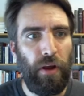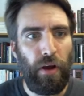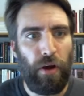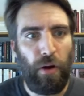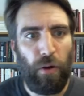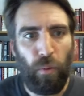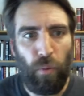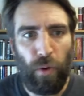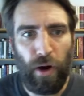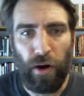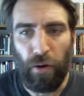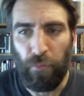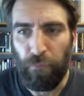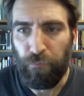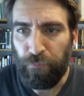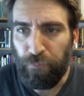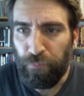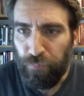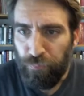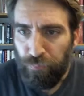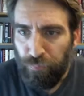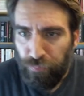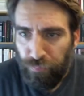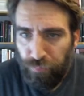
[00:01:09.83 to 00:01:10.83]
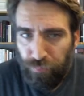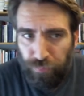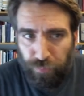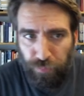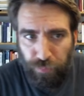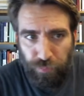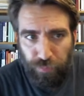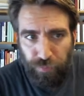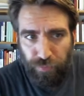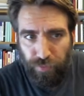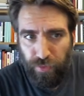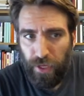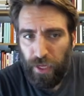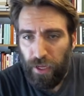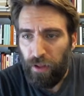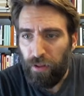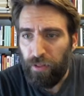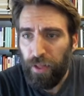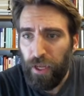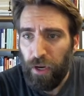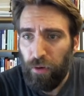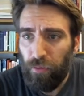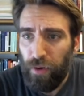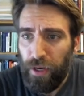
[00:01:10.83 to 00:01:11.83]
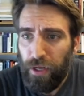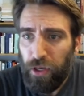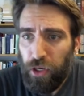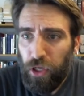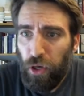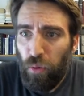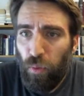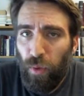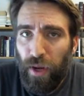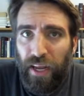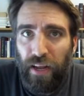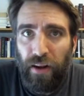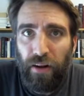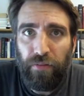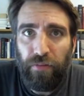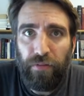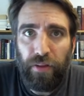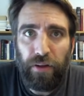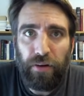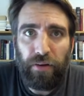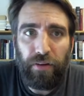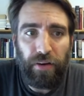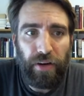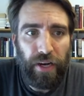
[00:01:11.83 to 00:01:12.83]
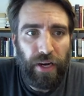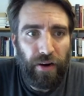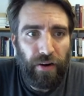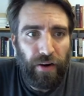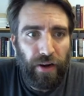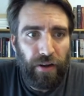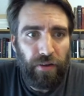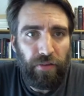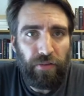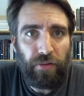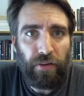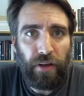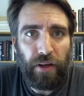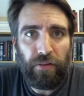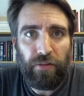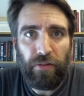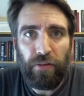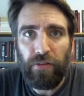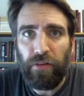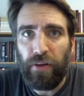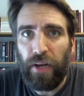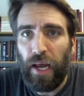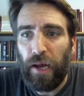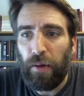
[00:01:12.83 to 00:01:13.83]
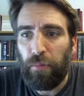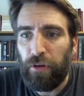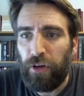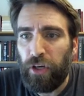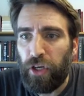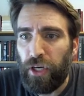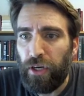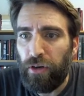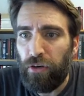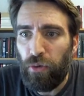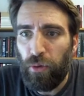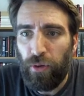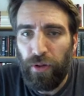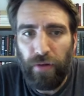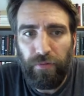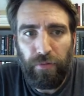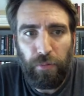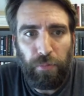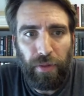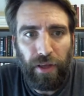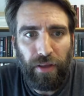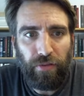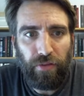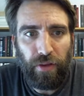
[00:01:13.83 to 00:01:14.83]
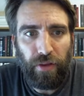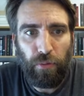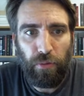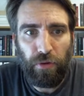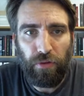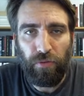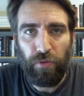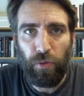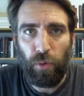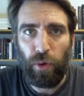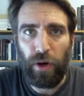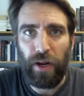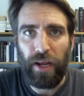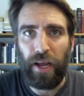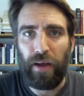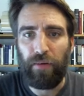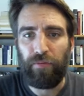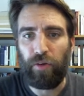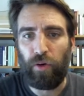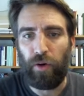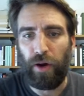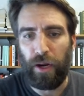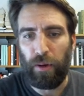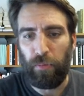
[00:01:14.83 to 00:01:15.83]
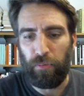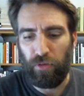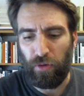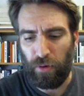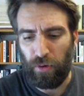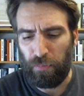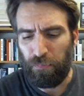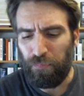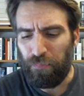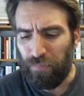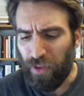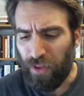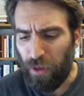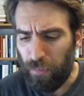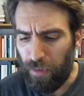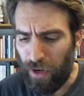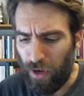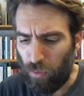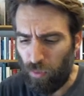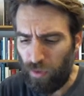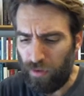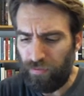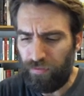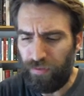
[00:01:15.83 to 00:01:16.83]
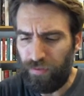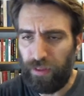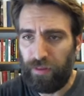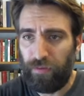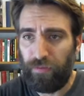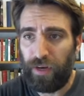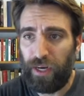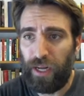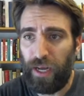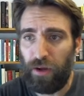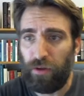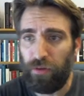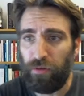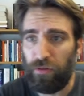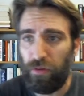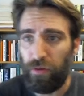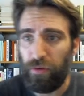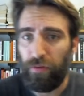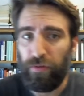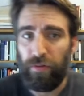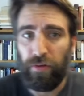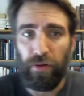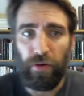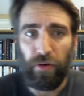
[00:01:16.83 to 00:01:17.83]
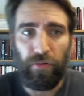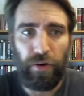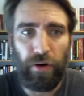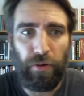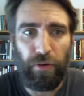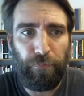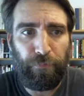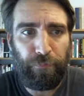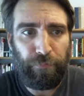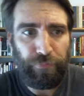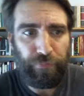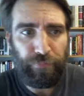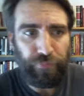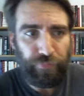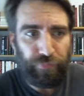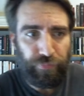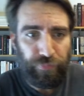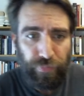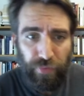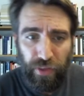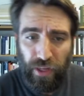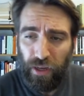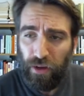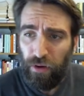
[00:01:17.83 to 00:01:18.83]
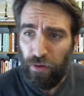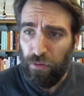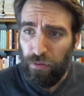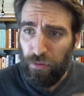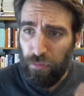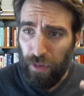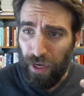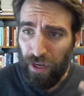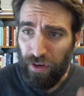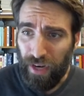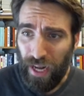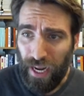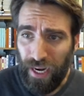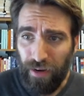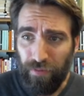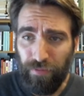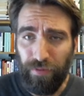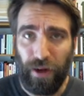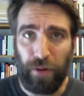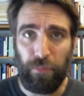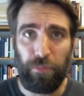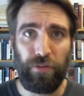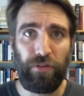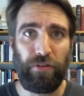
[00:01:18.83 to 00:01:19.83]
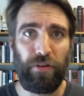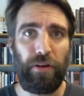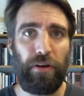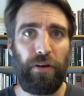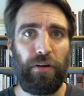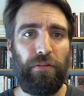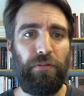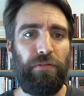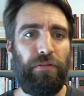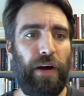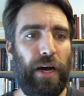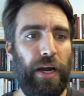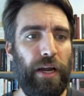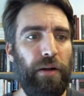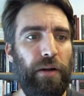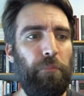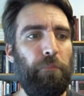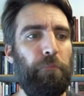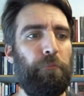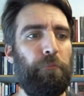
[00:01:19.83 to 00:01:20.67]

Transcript: Well, the original weight of the denarius, as established into 11 BC, was 4.5 grams, or about one fifth of an ounce of silver. It was about 95% fine.